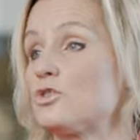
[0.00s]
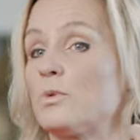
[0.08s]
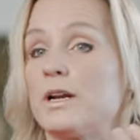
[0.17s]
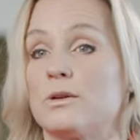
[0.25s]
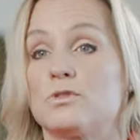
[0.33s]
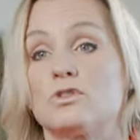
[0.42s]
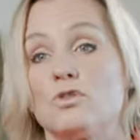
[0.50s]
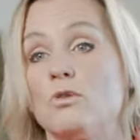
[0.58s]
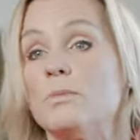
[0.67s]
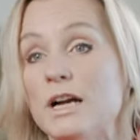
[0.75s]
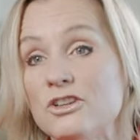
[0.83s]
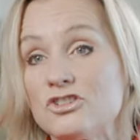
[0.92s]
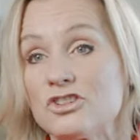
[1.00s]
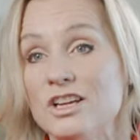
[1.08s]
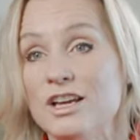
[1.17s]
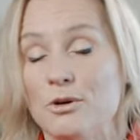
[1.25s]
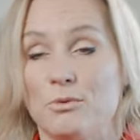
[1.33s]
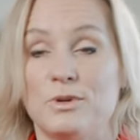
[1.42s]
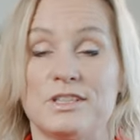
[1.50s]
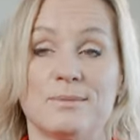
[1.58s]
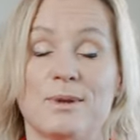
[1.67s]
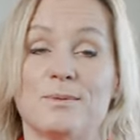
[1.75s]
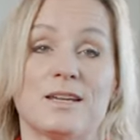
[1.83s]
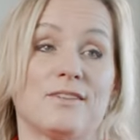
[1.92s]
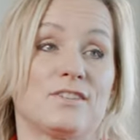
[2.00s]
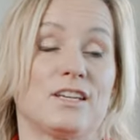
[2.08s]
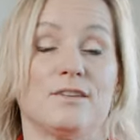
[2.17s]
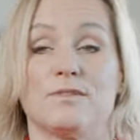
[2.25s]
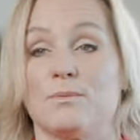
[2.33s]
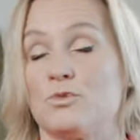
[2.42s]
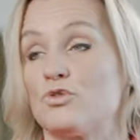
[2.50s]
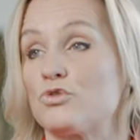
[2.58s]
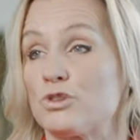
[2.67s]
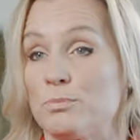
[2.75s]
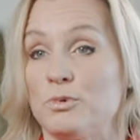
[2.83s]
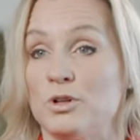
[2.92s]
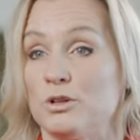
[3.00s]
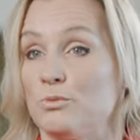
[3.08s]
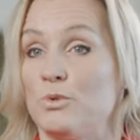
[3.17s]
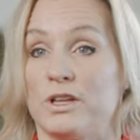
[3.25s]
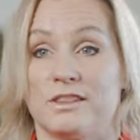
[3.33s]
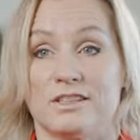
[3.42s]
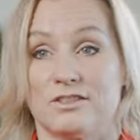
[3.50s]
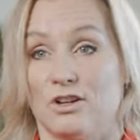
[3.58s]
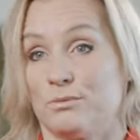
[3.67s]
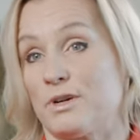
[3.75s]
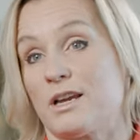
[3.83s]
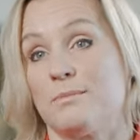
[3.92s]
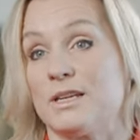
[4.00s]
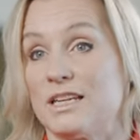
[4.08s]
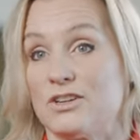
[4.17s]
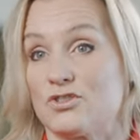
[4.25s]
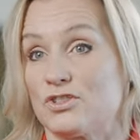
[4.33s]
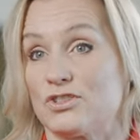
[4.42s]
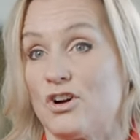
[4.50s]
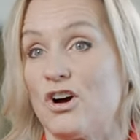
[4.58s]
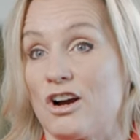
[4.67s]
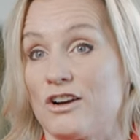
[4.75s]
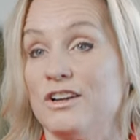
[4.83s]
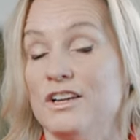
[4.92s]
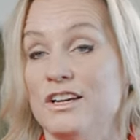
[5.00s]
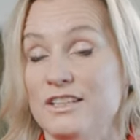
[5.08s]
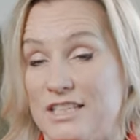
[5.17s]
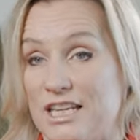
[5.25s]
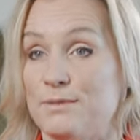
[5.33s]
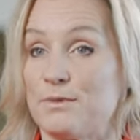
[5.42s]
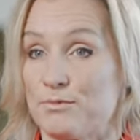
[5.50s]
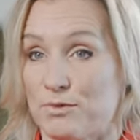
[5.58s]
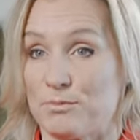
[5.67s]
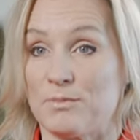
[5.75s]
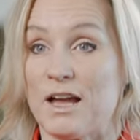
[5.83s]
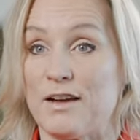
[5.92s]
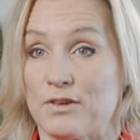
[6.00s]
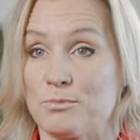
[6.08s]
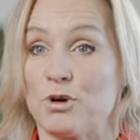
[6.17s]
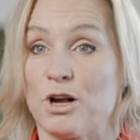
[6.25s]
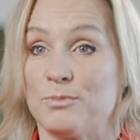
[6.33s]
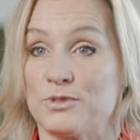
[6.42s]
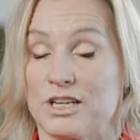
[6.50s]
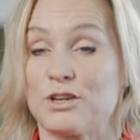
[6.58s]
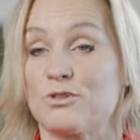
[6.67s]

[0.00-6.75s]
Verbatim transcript: sweat out so much, we sometimes have to give them triple what the salt recommendations are to keep them from having problems like